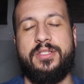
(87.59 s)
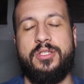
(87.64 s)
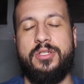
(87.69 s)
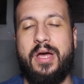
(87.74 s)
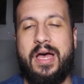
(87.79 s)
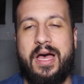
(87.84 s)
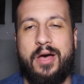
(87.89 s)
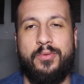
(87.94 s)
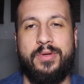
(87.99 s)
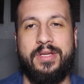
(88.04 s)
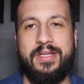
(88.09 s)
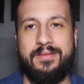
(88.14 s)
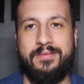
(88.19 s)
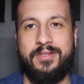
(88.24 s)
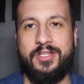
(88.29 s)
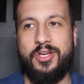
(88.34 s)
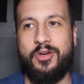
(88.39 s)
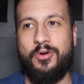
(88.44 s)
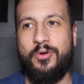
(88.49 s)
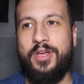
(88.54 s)
You know how
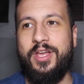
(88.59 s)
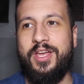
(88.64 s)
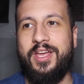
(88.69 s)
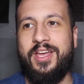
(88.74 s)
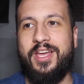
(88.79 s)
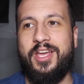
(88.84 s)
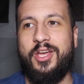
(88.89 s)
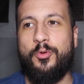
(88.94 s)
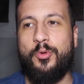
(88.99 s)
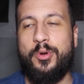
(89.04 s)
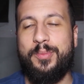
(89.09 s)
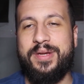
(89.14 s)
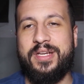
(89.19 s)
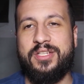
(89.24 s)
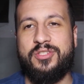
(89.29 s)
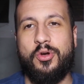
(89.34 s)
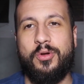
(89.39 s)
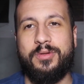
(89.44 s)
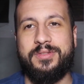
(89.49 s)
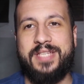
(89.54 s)
we're
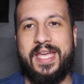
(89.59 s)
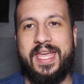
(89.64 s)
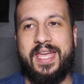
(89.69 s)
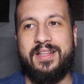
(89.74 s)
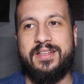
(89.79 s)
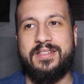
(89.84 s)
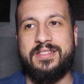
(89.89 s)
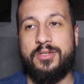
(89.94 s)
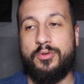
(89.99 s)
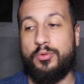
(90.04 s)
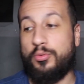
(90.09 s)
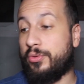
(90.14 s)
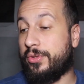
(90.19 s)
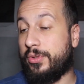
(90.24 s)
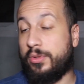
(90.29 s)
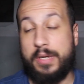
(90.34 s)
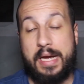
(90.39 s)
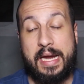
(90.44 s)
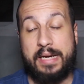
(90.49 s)
being told tales, and we